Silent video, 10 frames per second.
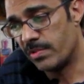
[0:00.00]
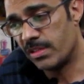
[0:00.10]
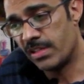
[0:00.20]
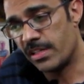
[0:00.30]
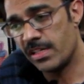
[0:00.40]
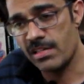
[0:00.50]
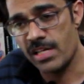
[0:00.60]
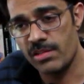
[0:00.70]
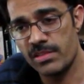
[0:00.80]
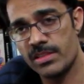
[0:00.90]
with
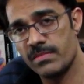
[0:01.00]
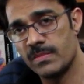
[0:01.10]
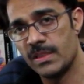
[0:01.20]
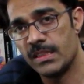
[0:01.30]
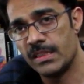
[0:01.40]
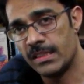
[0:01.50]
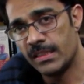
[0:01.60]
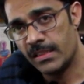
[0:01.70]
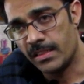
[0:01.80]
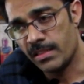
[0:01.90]
30,000
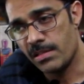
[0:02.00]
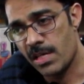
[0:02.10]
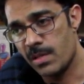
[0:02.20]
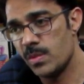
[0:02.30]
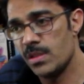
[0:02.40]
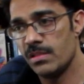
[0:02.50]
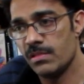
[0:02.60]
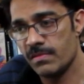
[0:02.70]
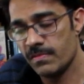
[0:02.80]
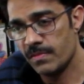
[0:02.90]
uh, kb,
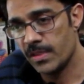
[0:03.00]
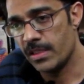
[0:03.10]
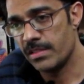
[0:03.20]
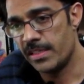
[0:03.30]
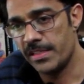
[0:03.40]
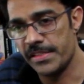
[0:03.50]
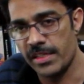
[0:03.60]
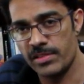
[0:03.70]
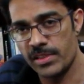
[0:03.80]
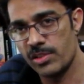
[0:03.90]
uh,
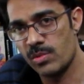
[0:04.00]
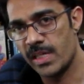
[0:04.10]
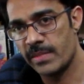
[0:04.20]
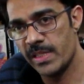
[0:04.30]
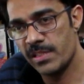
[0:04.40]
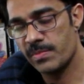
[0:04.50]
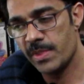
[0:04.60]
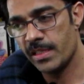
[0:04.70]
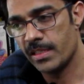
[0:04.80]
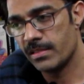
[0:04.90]
30,000 kilobyte base
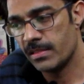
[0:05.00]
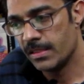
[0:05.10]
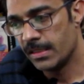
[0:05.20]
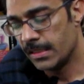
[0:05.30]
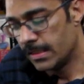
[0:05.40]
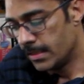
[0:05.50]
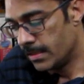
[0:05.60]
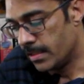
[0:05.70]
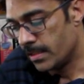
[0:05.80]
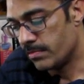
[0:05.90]
pair.
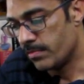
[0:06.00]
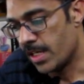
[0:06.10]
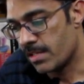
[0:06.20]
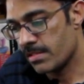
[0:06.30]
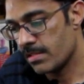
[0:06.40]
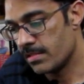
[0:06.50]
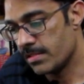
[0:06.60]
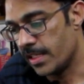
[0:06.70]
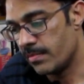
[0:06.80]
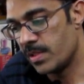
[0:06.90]
And viruses
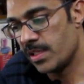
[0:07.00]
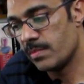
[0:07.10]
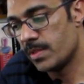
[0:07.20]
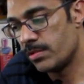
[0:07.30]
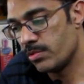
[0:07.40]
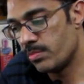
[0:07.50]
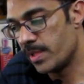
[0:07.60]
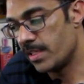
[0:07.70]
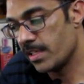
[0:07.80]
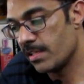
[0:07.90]
have been able to
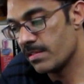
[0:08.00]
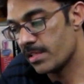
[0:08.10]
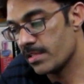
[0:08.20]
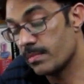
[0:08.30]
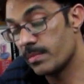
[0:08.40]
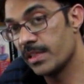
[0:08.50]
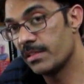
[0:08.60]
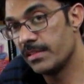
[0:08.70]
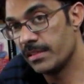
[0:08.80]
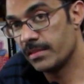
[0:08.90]
maintain such a big
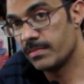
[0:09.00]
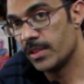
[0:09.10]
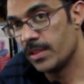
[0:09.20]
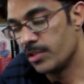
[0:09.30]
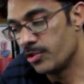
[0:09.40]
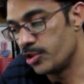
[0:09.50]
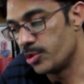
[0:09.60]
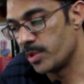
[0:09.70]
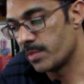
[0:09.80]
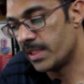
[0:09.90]
uh,
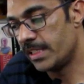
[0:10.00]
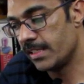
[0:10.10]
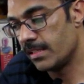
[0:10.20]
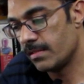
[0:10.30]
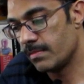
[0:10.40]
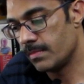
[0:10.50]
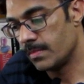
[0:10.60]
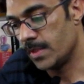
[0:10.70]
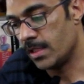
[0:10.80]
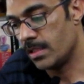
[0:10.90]
genomic burden.
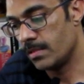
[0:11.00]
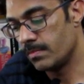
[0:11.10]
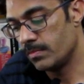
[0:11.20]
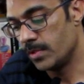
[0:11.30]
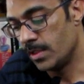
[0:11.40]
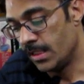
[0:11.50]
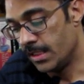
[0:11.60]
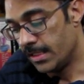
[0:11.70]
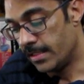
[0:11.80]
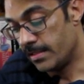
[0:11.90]
Um,
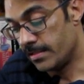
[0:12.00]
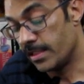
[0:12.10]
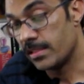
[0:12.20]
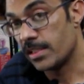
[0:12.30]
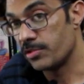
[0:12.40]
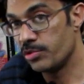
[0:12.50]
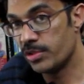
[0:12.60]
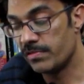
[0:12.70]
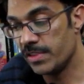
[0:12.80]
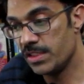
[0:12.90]
it's an
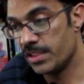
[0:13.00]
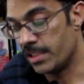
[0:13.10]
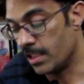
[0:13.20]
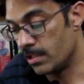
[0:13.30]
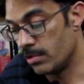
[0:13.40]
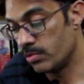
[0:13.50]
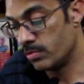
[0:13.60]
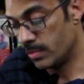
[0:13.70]
unusual feature although.